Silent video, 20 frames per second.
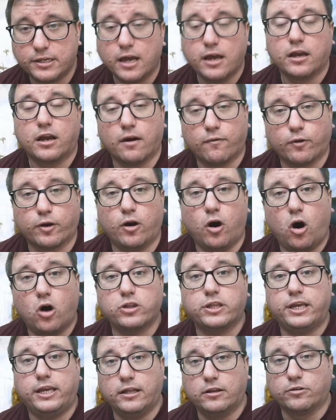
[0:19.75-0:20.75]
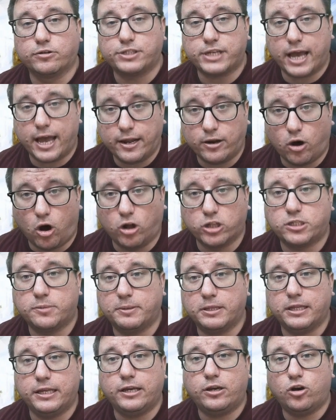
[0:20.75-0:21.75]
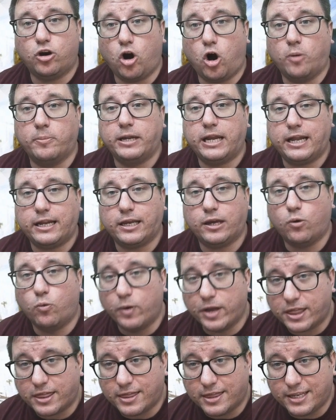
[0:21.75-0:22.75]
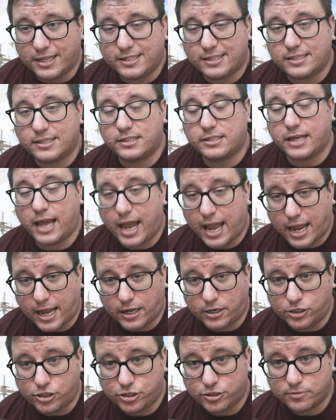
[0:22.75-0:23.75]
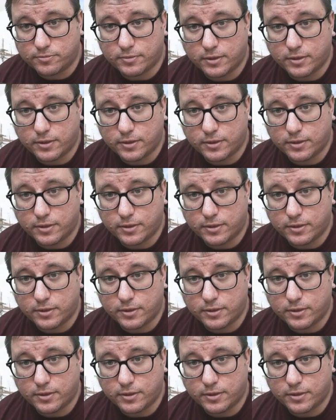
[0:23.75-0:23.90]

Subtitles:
covering all the healers and ultimately culminating with the Sage.